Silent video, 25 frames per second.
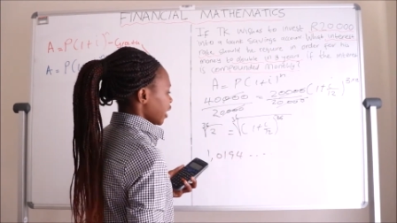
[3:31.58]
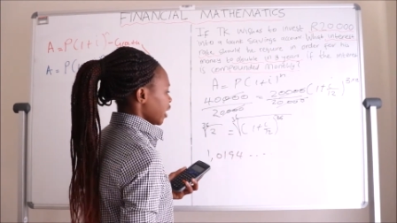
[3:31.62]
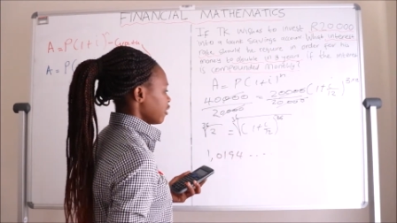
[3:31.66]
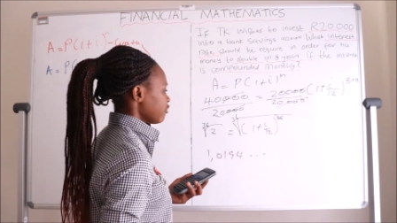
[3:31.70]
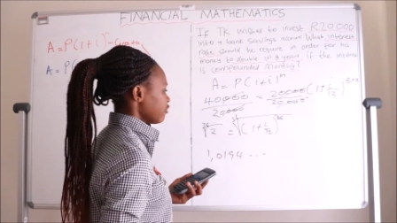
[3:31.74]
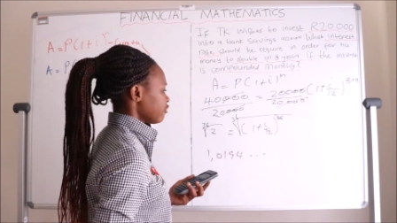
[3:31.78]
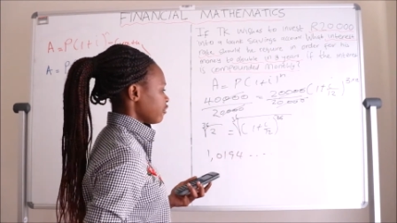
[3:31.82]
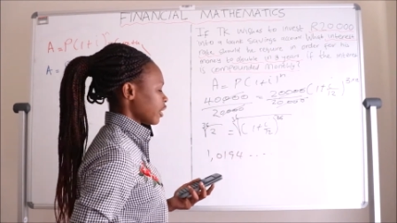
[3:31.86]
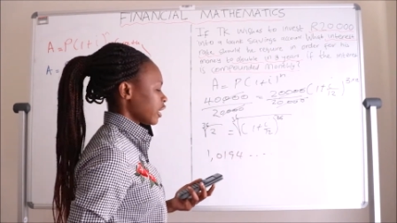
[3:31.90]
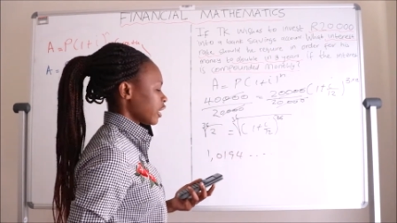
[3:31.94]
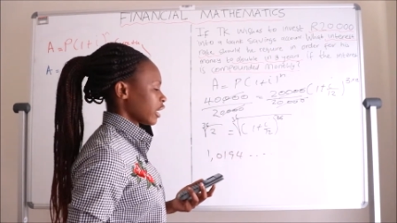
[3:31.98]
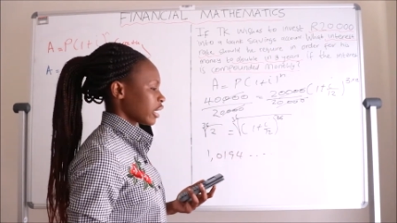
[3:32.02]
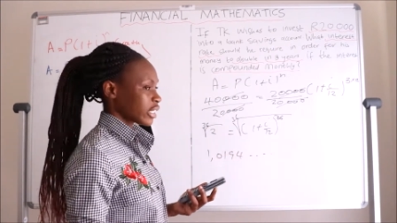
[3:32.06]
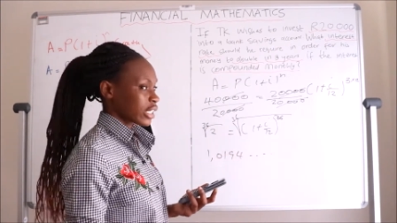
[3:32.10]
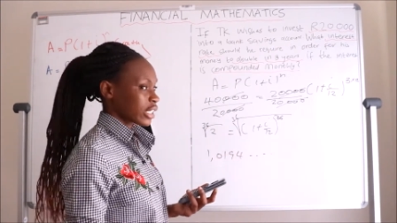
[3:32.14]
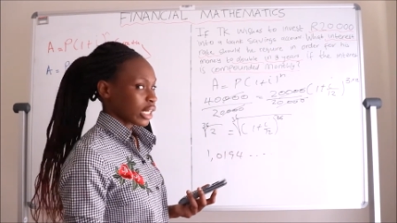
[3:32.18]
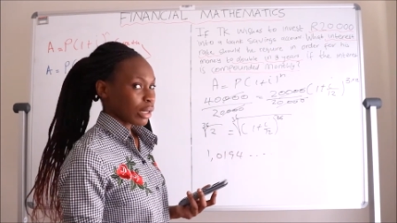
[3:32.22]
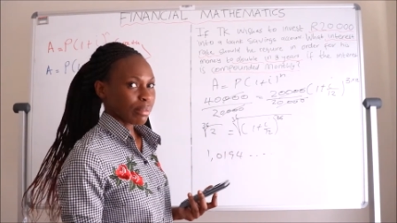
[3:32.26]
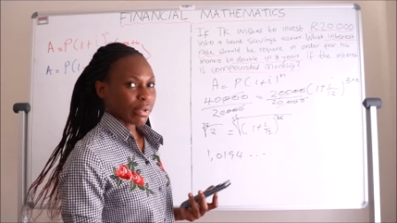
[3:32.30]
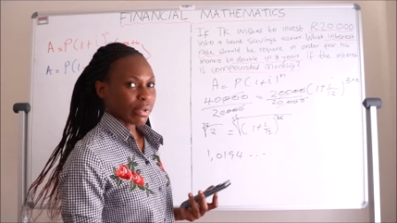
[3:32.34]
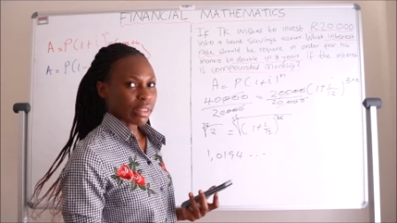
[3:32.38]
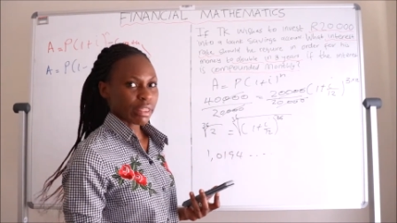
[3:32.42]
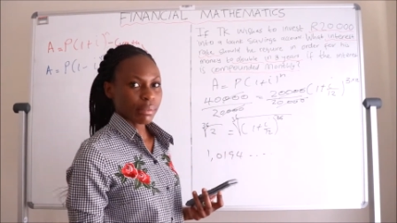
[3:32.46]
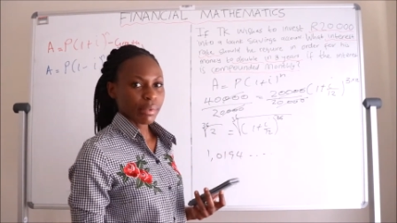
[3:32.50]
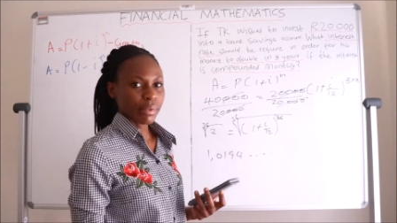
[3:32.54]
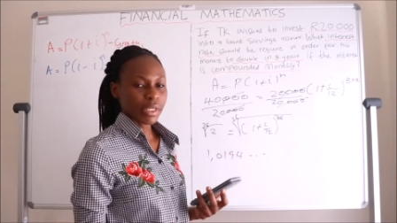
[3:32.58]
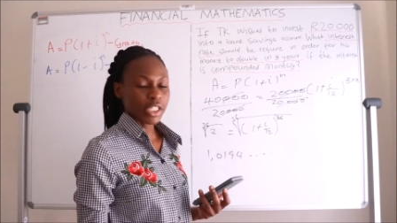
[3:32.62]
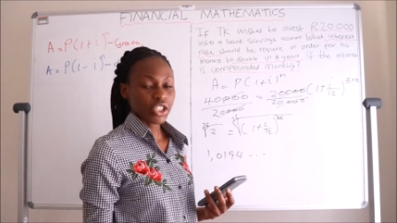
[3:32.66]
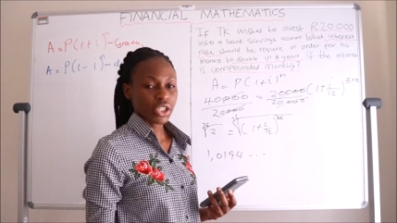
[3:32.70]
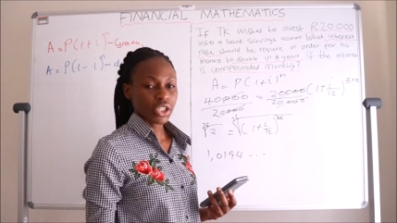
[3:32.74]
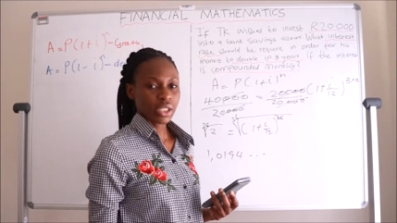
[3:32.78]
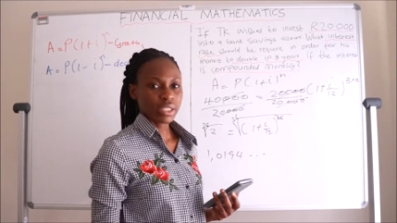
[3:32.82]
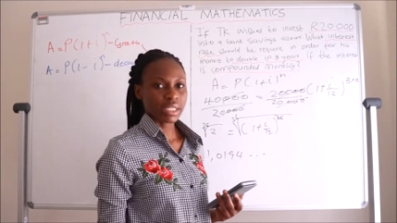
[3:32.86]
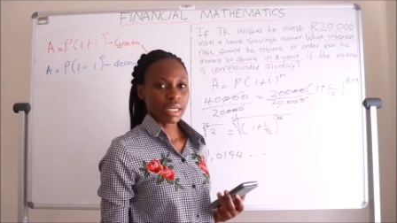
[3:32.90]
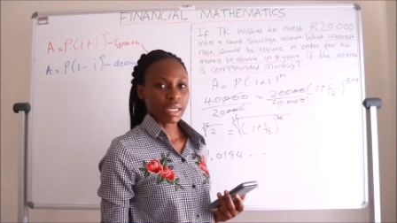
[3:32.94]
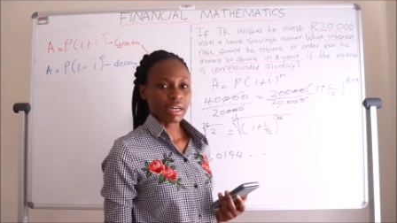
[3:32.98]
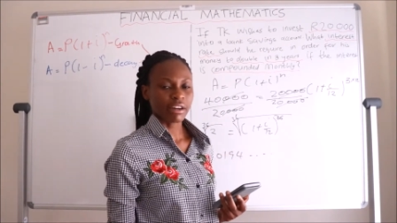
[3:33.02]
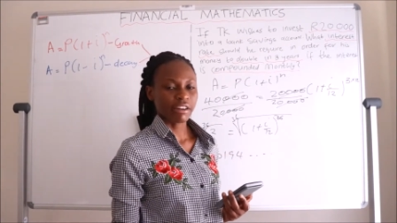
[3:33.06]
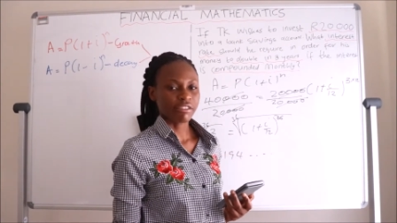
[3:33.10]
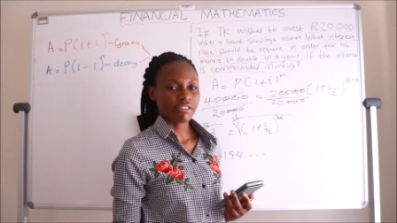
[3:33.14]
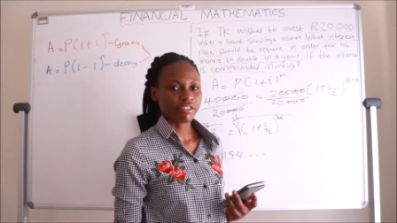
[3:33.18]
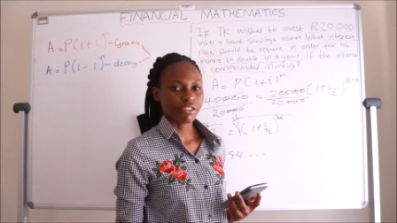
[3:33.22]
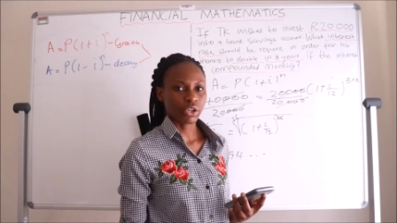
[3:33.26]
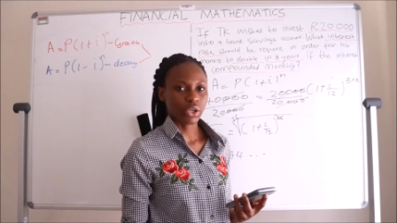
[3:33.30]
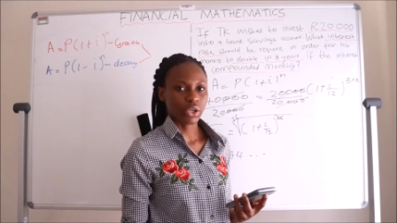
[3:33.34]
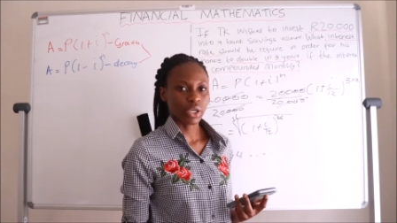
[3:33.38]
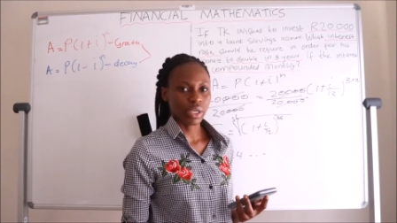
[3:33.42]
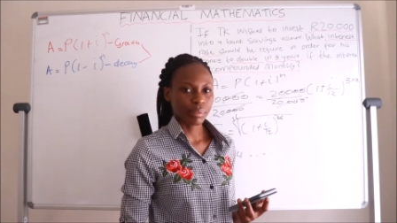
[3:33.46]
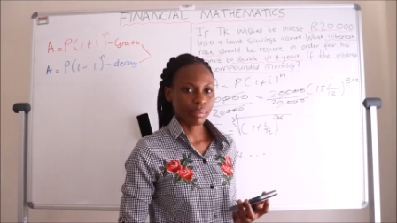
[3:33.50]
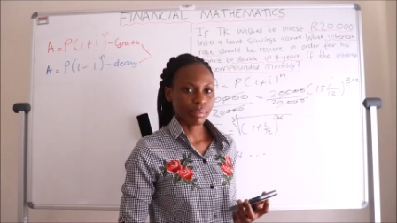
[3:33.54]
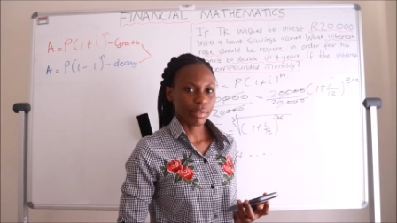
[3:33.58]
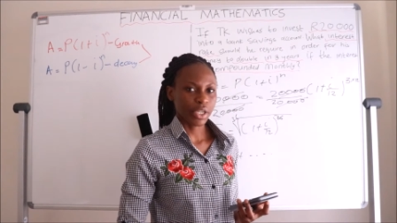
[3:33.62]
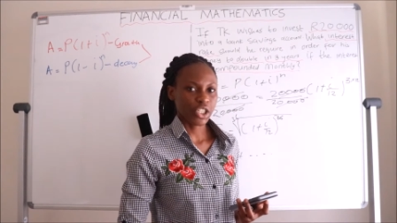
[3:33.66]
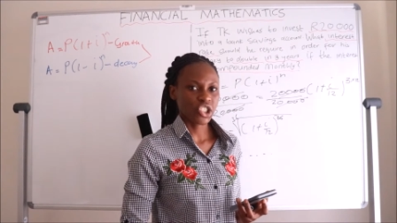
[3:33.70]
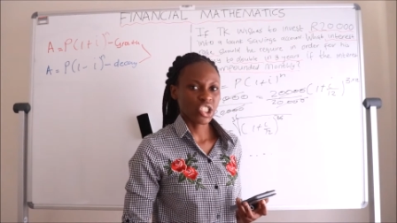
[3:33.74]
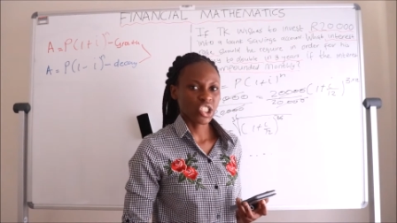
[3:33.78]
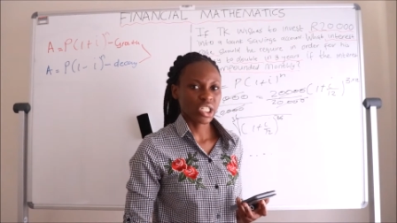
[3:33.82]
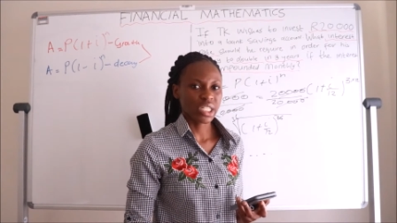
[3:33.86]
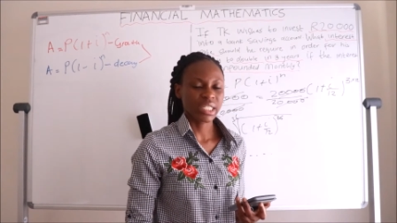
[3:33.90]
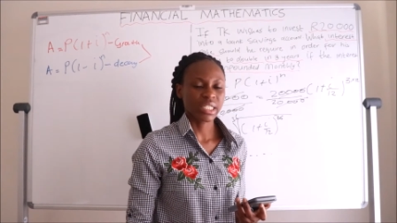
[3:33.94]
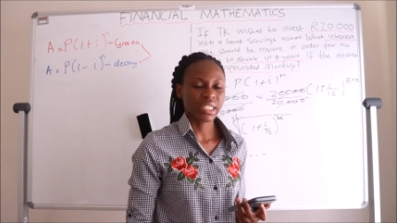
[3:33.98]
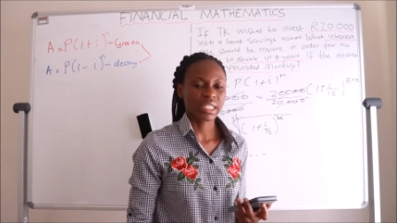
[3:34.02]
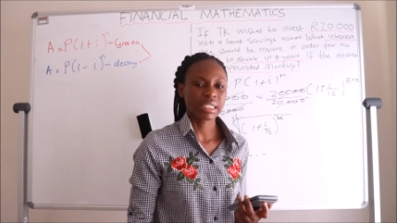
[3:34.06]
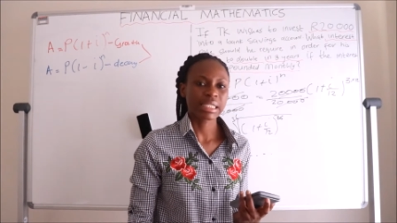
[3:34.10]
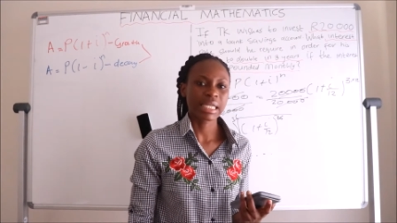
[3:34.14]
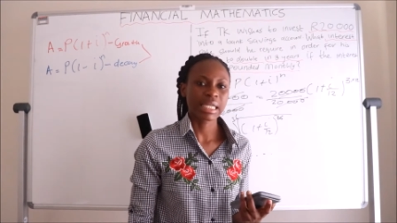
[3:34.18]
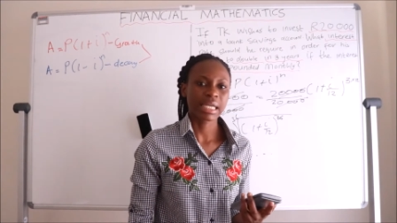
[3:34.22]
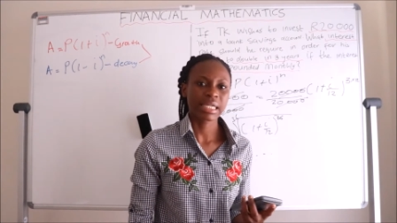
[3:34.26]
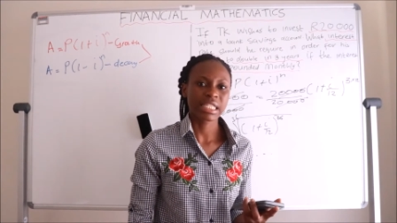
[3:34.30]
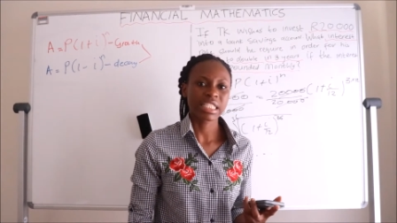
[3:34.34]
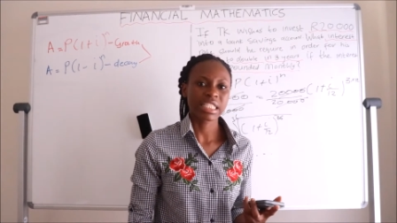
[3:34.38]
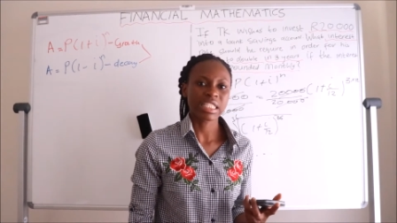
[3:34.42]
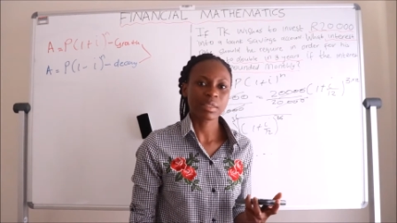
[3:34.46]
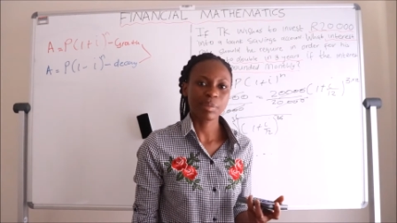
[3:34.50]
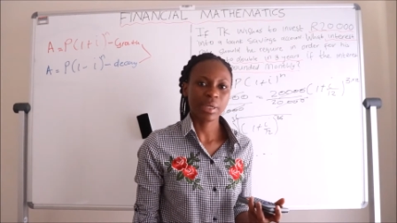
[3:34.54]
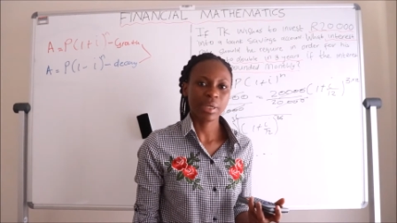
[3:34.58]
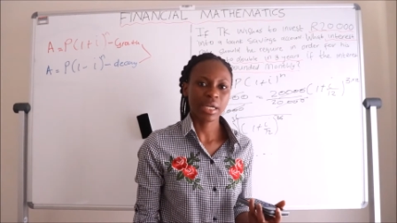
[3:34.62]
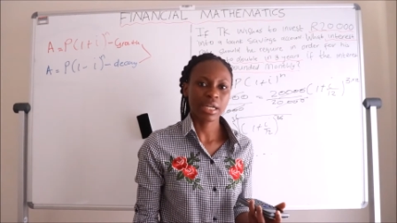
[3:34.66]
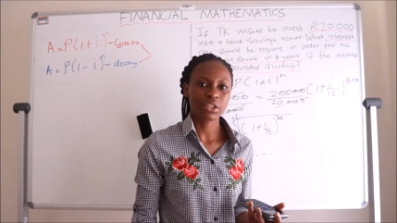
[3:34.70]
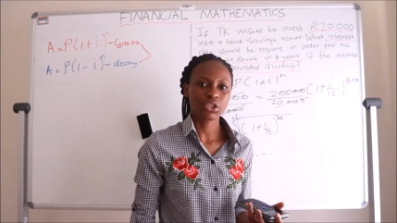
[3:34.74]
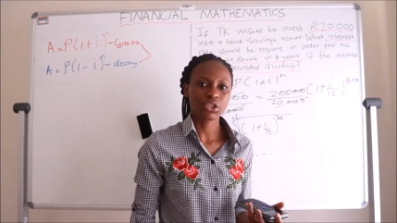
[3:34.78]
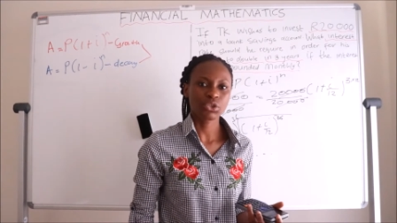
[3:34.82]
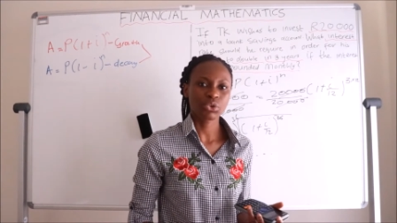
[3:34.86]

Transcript: In financial mathematics, I have already mentioned it that it's better